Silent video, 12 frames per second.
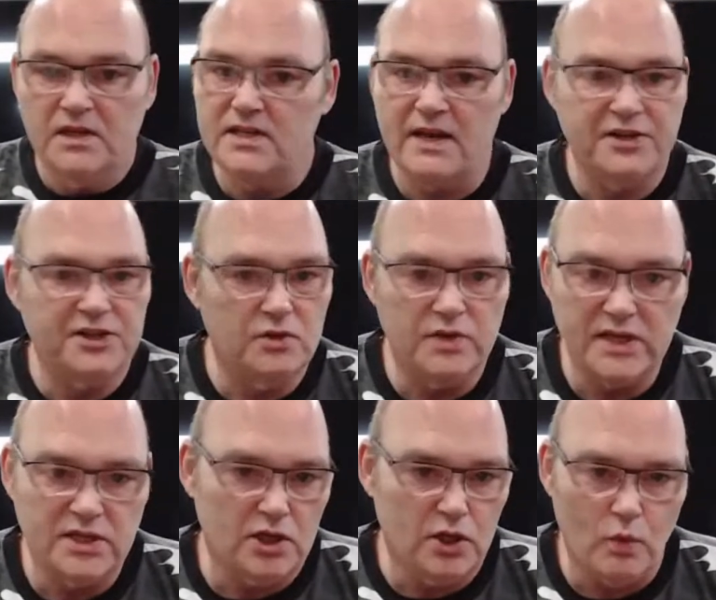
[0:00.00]
Now, you don't
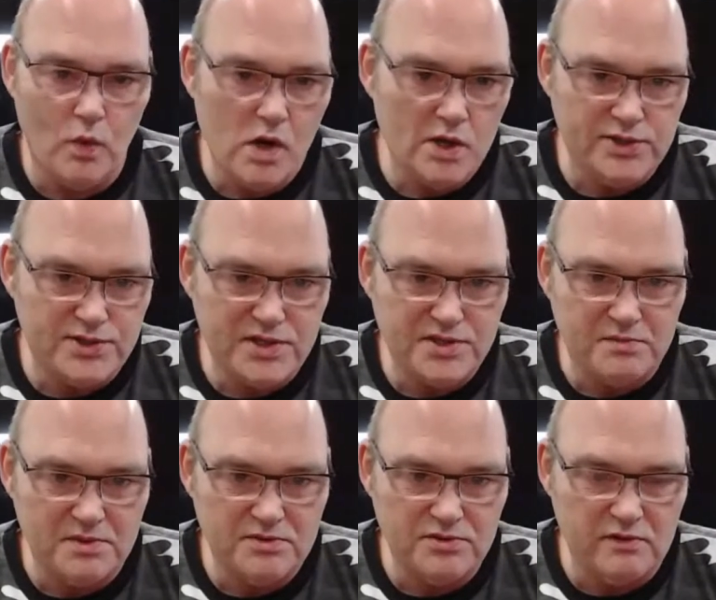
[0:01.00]
need all the water
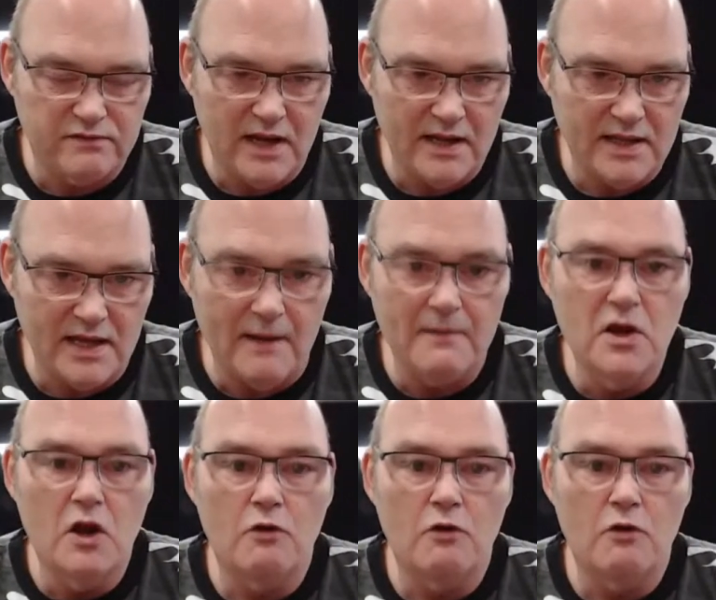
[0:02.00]
system and stuff like that.